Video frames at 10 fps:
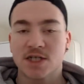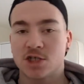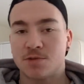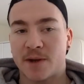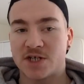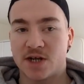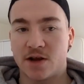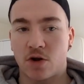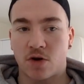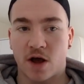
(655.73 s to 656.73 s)
especially
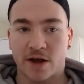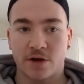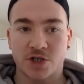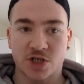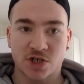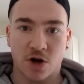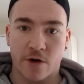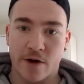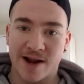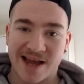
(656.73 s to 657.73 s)
an online coaching
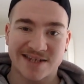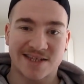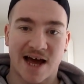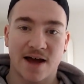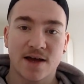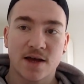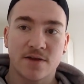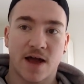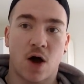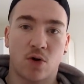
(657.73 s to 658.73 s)
scenario, unless that
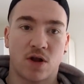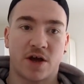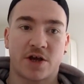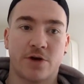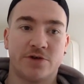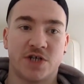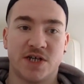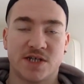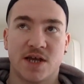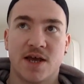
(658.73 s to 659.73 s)
online coach
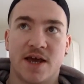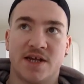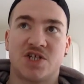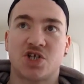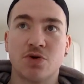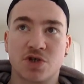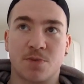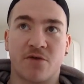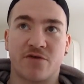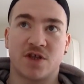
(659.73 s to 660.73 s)
is
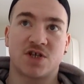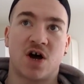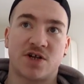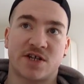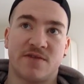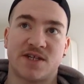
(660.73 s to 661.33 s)
suitable for the task, in